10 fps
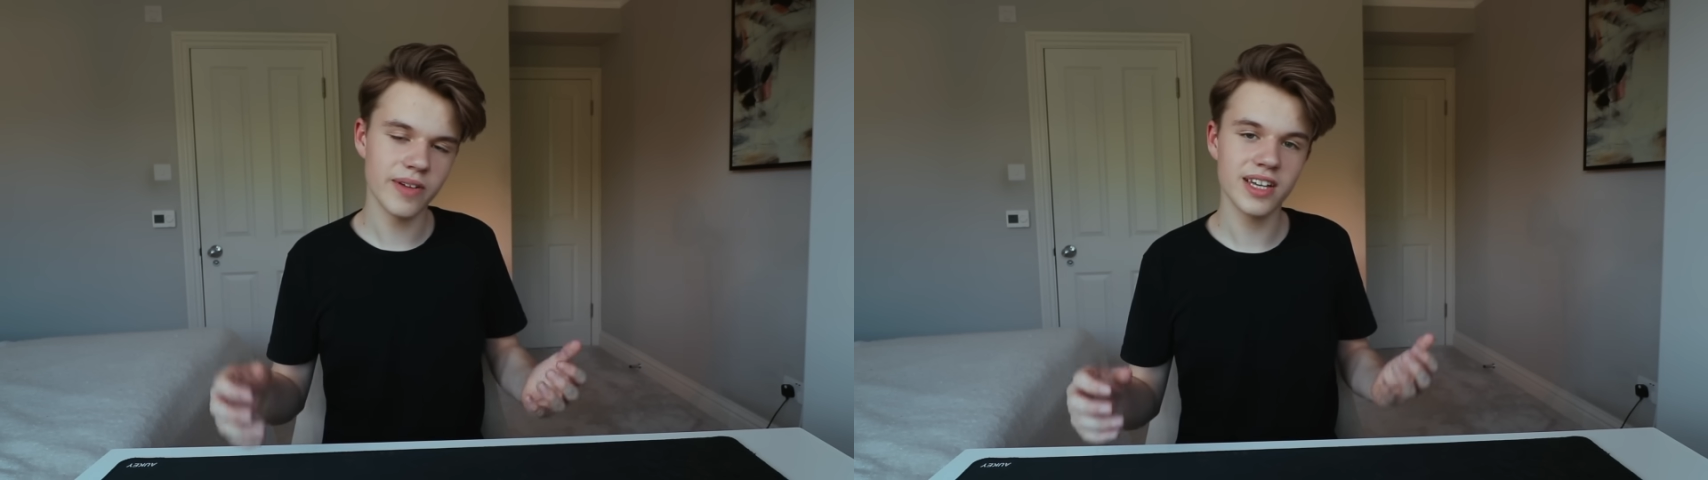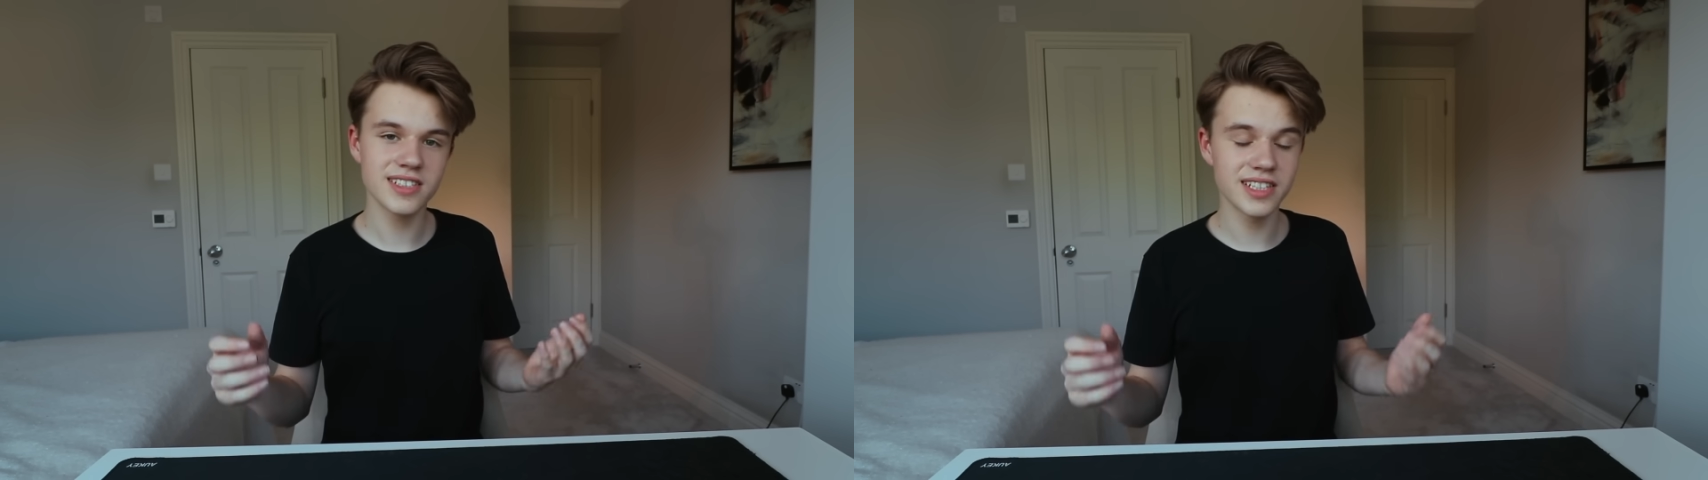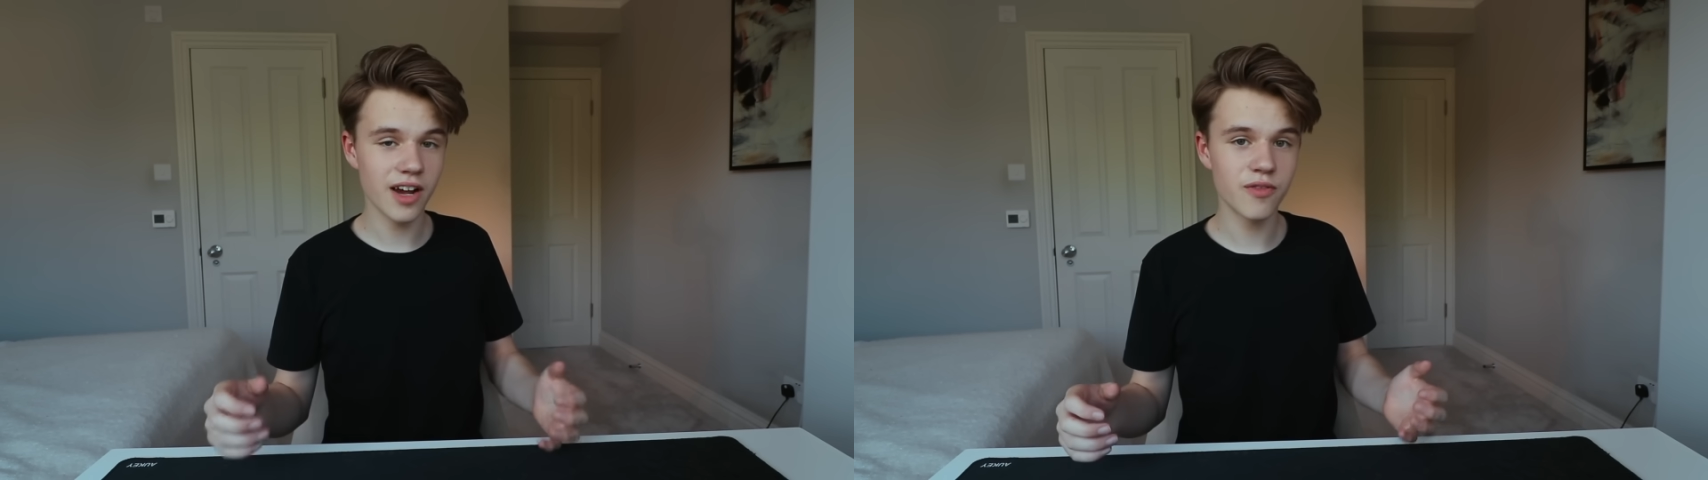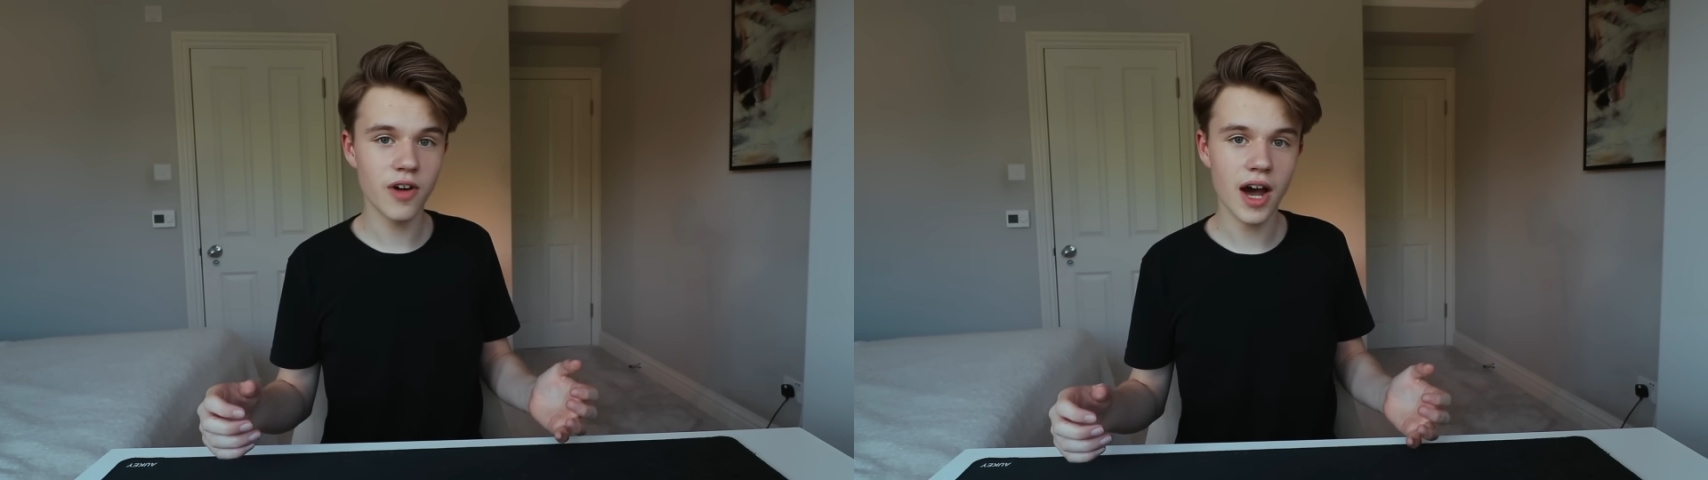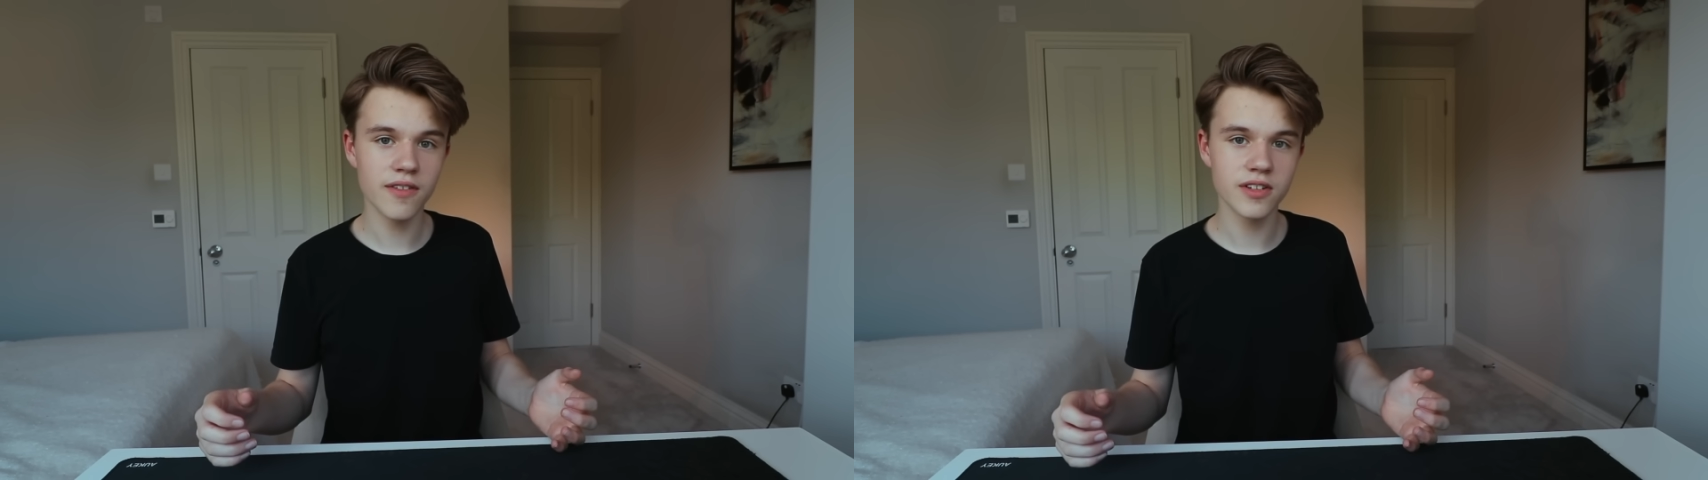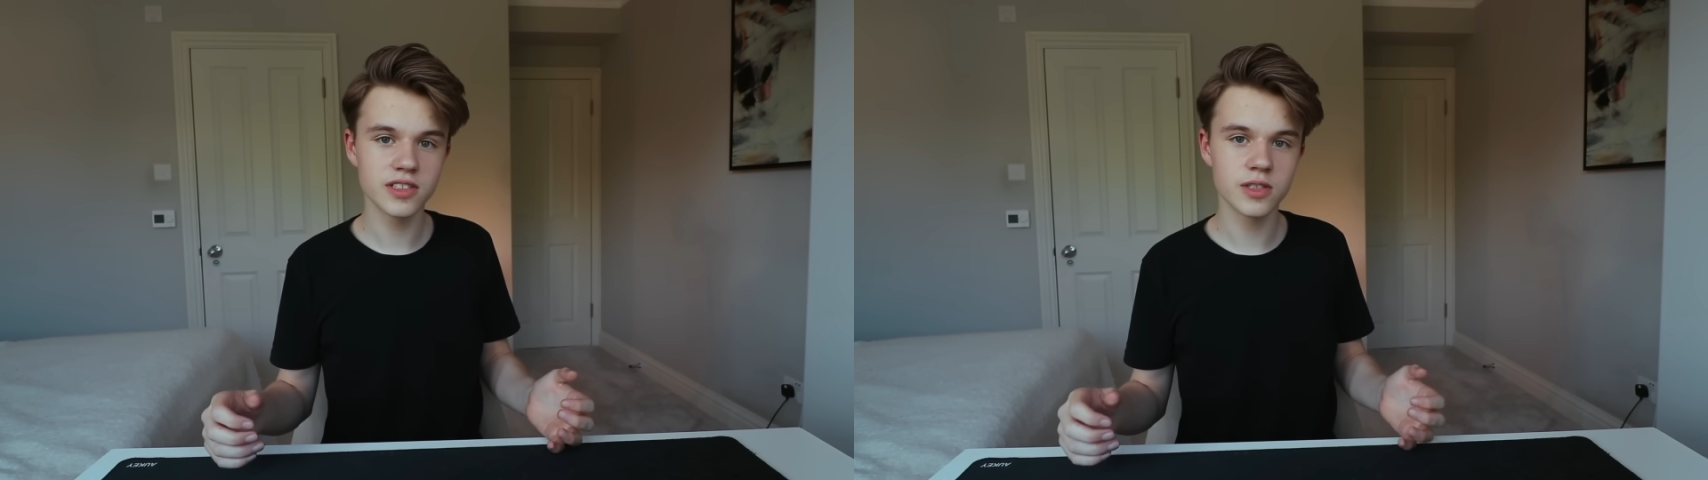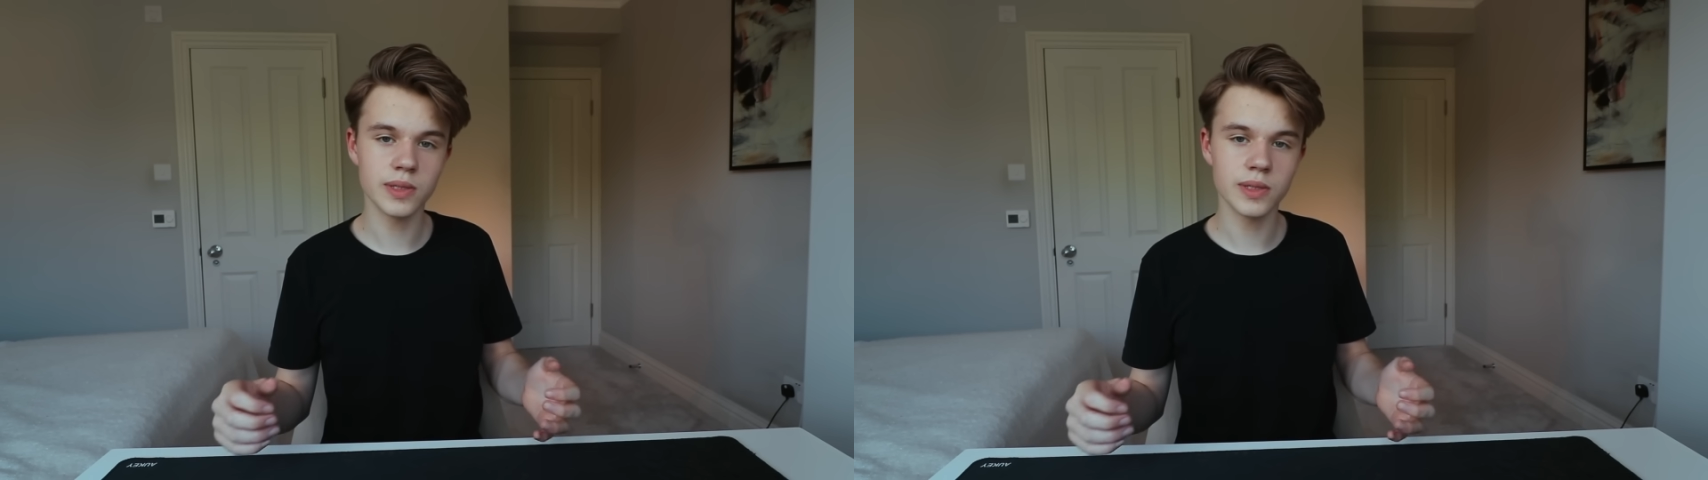here today on Fiverr to